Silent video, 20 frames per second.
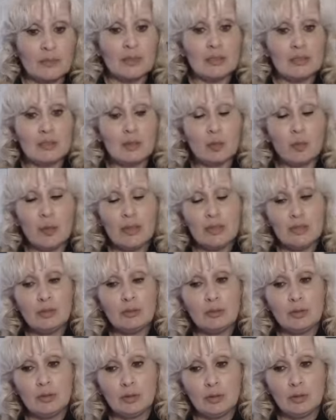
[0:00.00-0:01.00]
So when
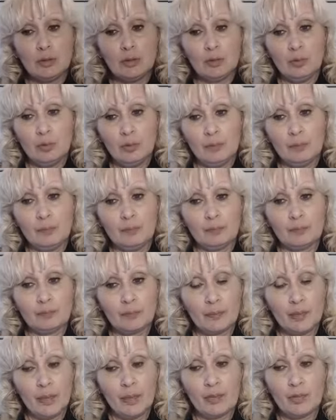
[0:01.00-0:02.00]
you do,
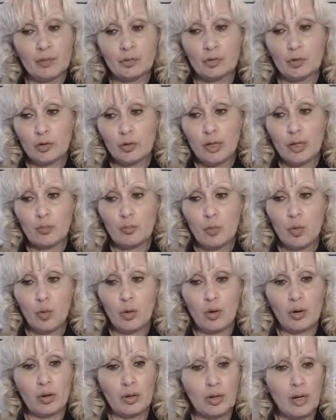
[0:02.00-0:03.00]
and you're learning
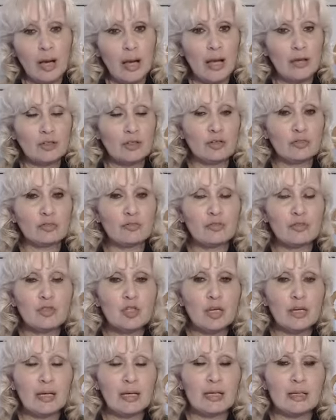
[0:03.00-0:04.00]
more, and you're
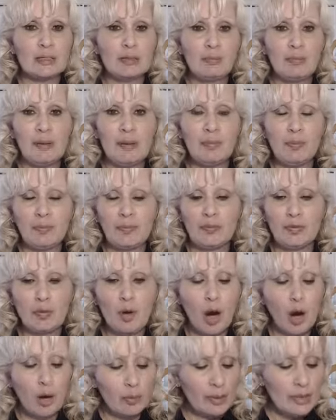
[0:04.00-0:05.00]
looking at the people that
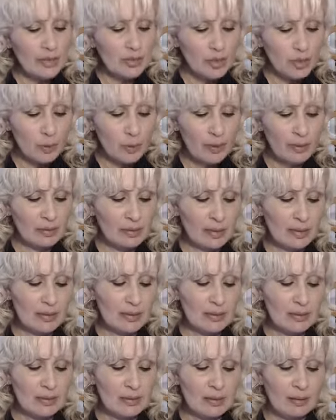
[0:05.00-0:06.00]
are already doing
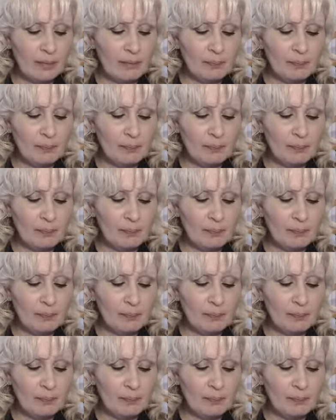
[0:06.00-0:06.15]
this,